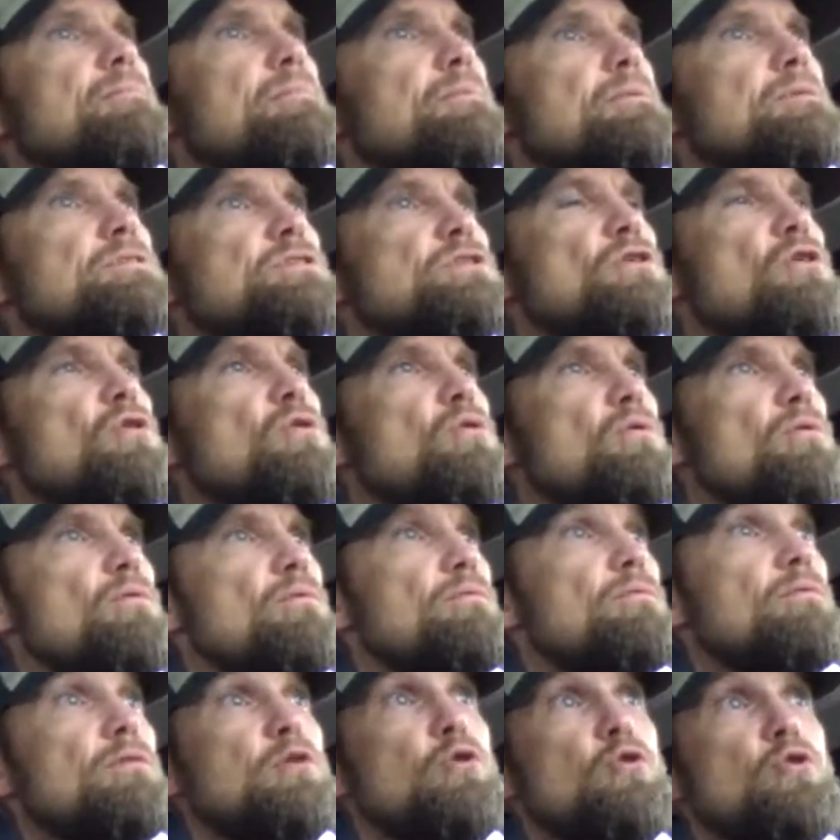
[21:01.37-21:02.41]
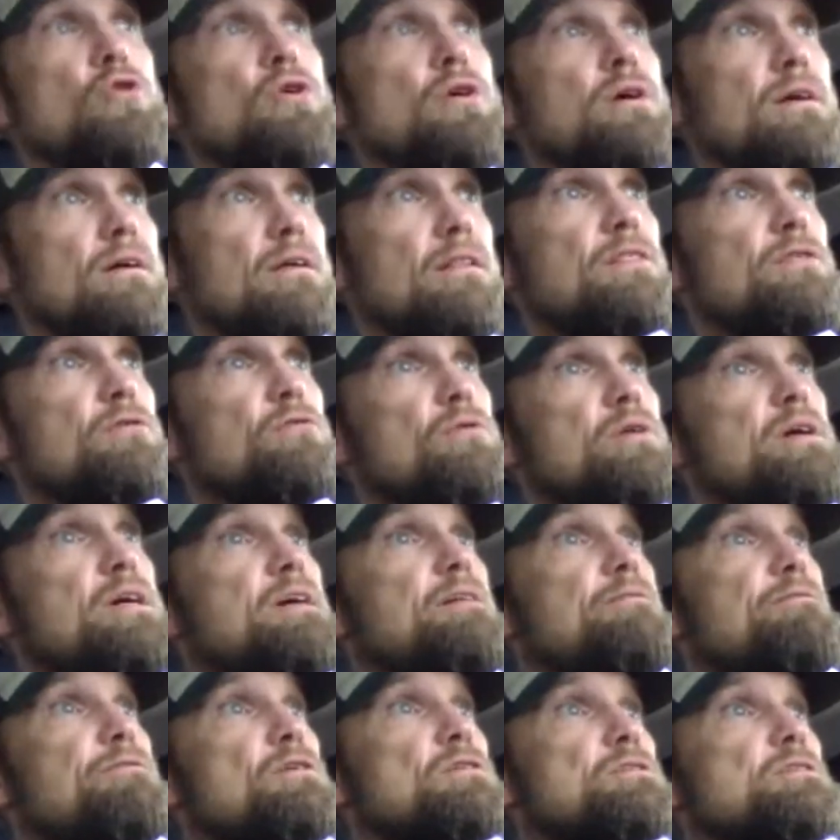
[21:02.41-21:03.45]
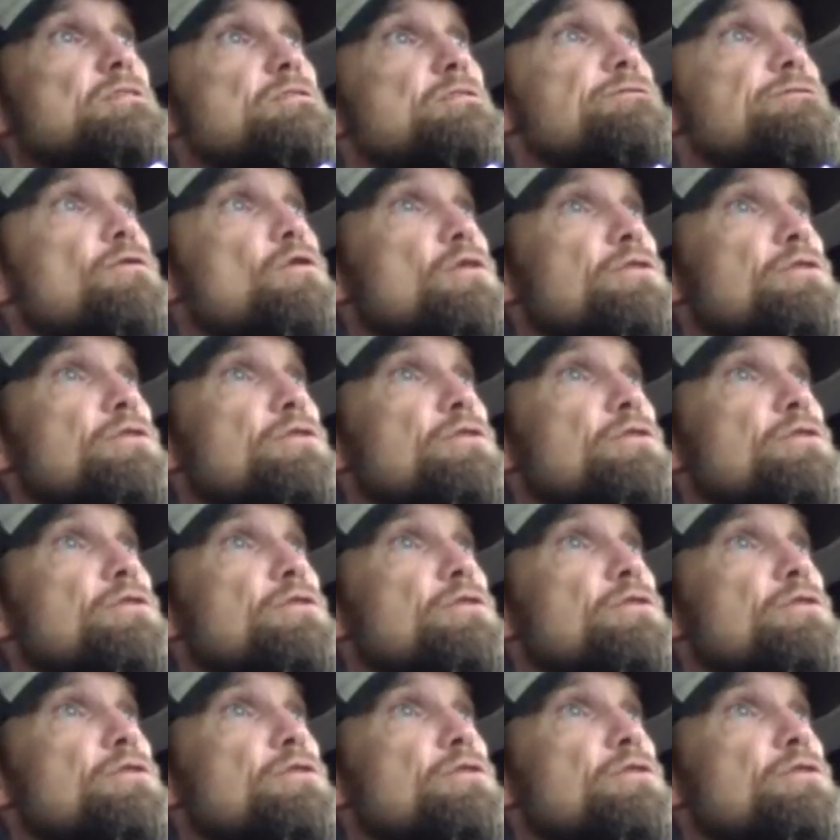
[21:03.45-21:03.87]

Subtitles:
So Luke 3, verses 4